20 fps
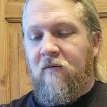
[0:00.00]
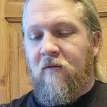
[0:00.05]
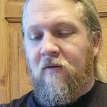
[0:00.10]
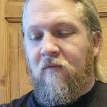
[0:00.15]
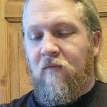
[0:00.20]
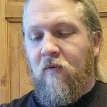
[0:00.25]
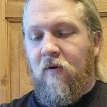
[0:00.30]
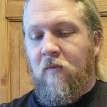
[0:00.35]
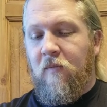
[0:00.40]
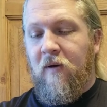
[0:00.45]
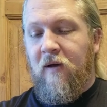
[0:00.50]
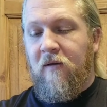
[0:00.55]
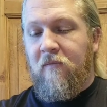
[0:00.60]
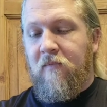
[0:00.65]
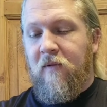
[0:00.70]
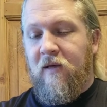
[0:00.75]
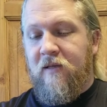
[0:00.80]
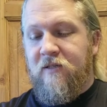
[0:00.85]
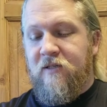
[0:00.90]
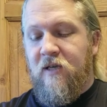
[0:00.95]
where
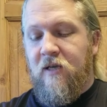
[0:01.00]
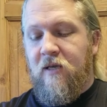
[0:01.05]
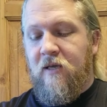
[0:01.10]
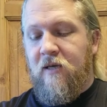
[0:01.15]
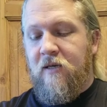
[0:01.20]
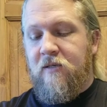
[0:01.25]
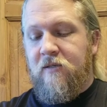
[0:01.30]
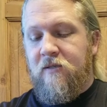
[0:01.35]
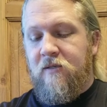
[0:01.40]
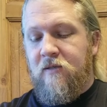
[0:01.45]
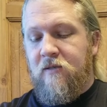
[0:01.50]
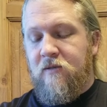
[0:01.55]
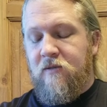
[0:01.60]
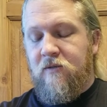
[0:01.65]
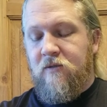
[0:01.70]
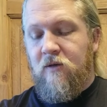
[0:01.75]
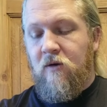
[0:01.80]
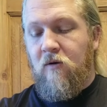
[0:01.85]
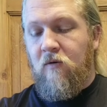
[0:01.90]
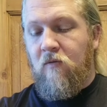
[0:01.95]
my cheek is.
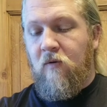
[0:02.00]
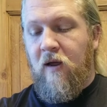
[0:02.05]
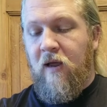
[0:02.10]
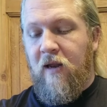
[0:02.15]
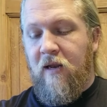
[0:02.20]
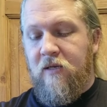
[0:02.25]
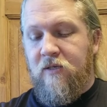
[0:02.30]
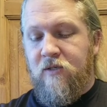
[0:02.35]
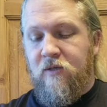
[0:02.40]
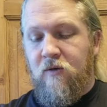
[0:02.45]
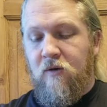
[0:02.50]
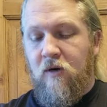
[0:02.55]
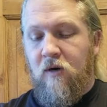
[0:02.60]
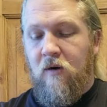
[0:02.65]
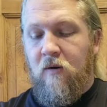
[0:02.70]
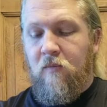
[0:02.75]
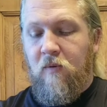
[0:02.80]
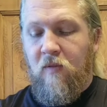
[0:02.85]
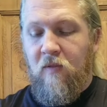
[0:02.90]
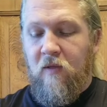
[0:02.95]
So right-handed
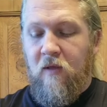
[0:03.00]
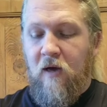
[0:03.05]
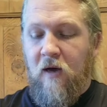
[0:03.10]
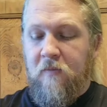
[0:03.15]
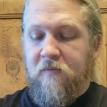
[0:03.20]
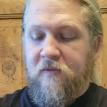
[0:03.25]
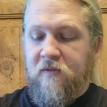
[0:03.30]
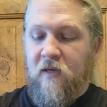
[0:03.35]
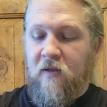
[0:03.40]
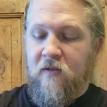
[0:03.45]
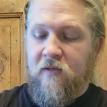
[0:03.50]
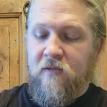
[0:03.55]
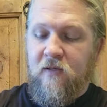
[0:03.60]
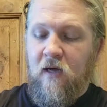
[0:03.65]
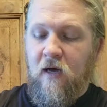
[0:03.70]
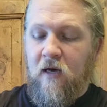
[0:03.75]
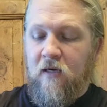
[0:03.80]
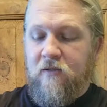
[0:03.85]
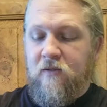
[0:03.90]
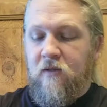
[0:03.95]
shooter from the opposite side of the
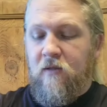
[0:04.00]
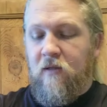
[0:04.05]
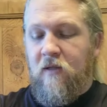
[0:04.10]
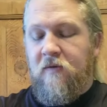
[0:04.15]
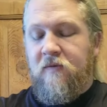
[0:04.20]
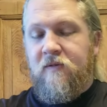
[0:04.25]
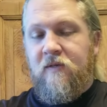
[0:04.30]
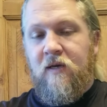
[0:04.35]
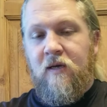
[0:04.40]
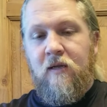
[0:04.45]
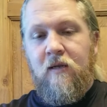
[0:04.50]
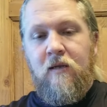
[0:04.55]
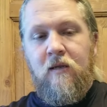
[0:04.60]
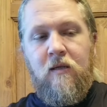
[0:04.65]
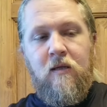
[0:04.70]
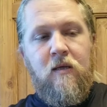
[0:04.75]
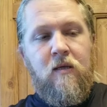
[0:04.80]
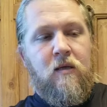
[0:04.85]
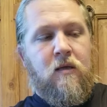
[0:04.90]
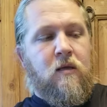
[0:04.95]
stock, so the left side.
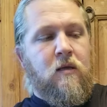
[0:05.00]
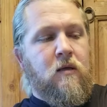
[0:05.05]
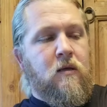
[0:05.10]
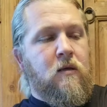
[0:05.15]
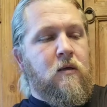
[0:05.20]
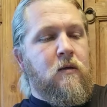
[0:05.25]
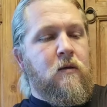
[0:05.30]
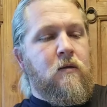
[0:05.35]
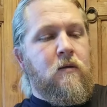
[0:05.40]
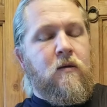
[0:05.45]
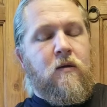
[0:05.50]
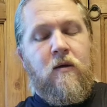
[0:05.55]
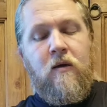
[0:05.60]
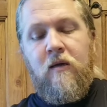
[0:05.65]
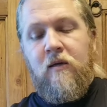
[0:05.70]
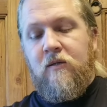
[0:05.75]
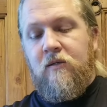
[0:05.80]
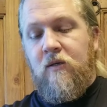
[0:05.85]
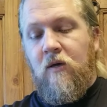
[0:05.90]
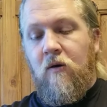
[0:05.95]
All
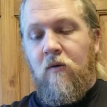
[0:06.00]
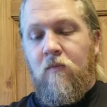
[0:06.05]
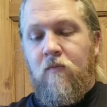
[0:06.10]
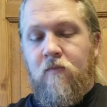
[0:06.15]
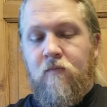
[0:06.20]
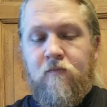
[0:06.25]
right, so